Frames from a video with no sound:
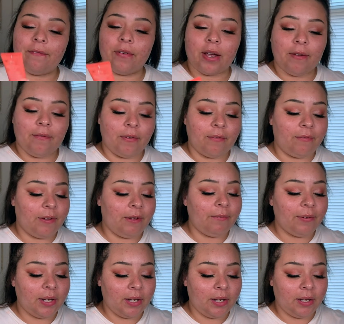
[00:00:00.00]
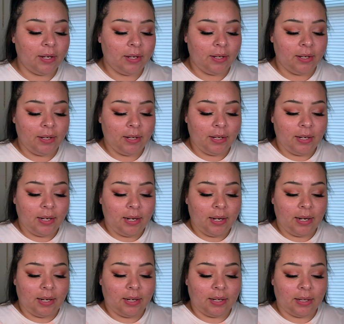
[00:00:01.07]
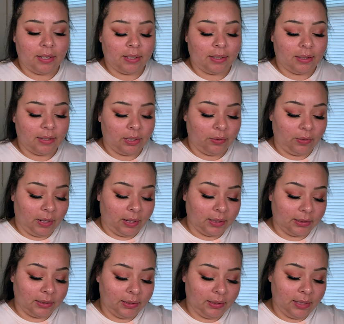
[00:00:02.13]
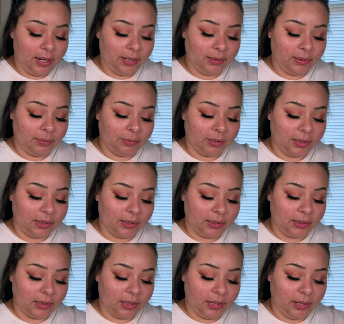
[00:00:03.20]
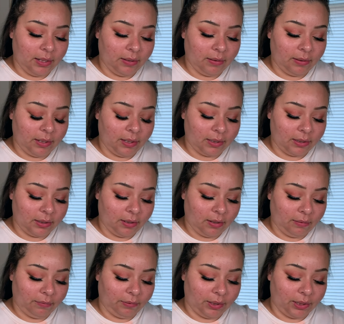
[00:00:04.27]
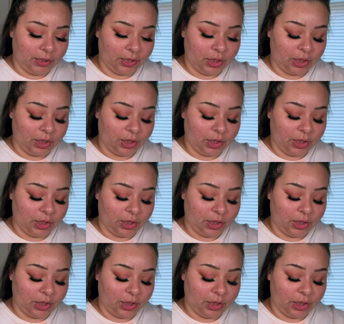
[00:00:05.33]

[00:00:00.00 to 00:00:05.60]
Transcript: five fifty. And you guys, this has some serious coverage.